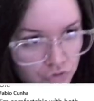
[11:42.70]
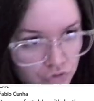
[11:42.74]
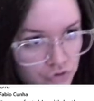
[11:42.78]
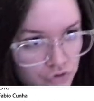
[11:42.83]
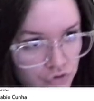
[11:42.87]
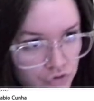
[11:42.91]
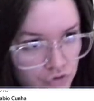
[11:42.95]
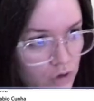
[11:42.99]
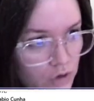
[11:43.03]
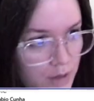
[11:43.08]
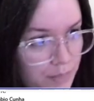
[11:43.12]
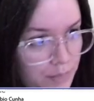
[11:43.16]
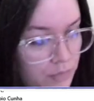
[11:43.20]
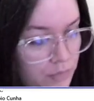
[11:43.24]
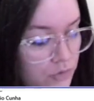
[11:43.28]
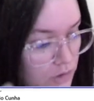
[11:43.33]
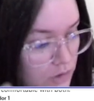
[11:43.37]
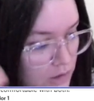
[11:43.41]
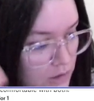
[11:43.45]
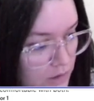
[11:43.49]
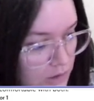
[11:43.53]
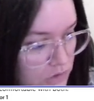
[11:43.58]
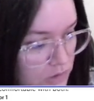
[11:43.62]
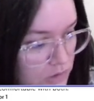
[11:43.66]
So do
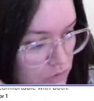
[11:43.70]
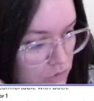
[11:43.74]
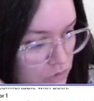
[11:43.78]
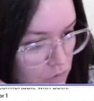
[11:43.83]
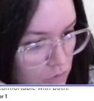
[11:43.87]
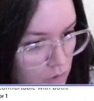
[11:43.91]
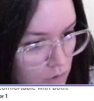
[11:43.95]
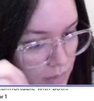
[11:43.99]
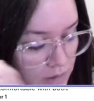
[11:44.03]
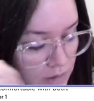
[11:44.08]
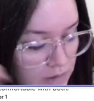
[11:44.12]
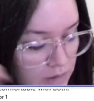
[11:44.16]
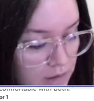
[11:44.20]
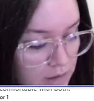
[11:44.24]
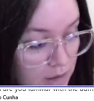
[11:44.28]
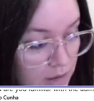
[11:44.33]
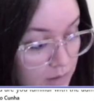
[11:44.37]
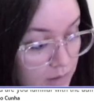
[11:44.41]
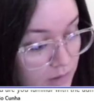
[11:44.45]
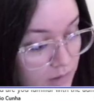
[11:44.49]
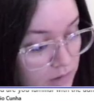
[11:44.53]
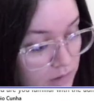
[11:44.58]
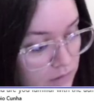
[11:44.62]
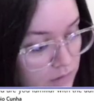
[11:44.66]
I put like
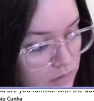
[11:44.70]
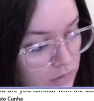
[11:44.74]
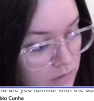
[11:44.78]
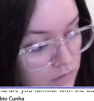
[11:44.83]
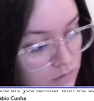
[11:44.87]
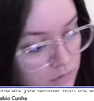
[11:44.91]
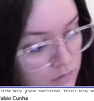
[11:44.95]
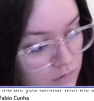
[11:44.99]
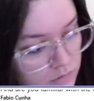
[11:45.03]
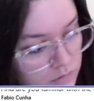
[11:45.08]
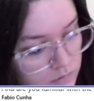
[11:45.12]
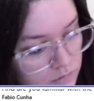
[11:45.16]
Scrum and Kanban?